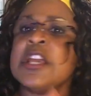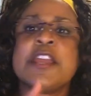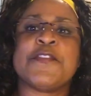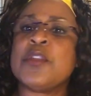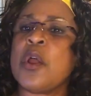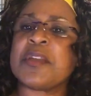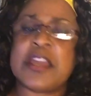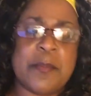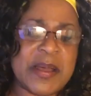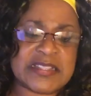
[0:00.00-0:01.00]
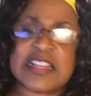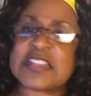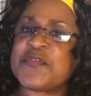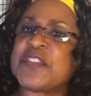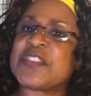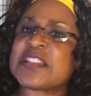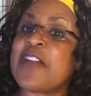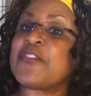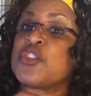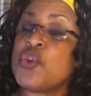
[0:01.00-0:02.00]
If you don't get by
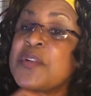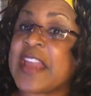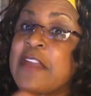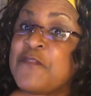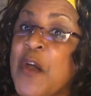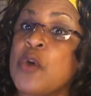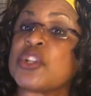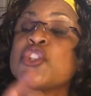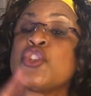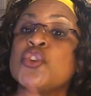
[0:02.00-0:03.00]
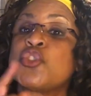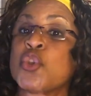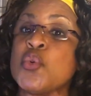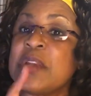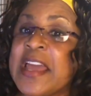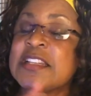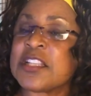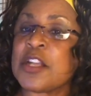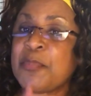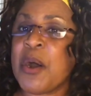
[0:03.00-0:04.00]
6:57, you can't vote because you're too late to the poll.